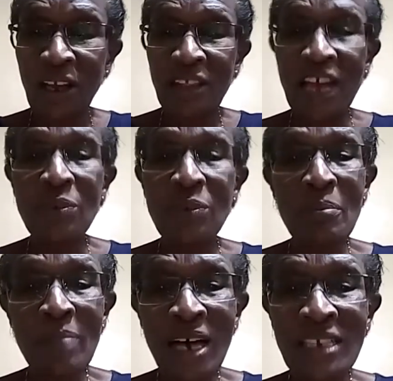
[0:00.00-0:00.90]
that we
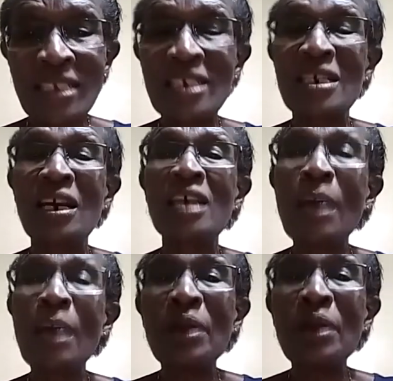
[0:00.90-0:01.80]
must
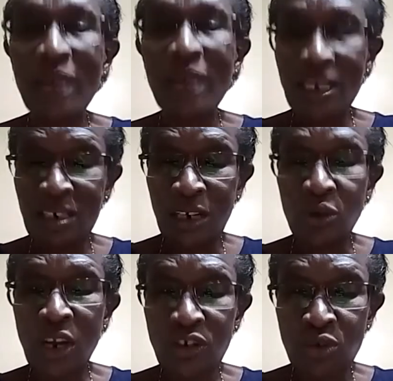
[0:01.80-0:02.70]
supplement to
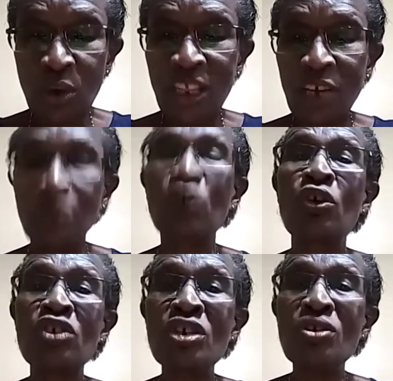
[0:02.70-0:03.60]
ensure that we
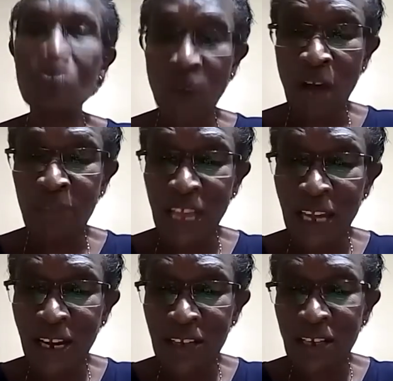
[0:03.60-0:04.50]
continue to have the
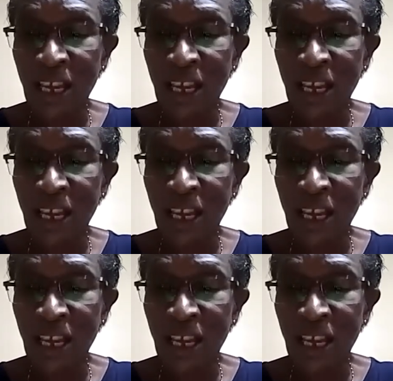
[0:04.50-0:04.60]
energy.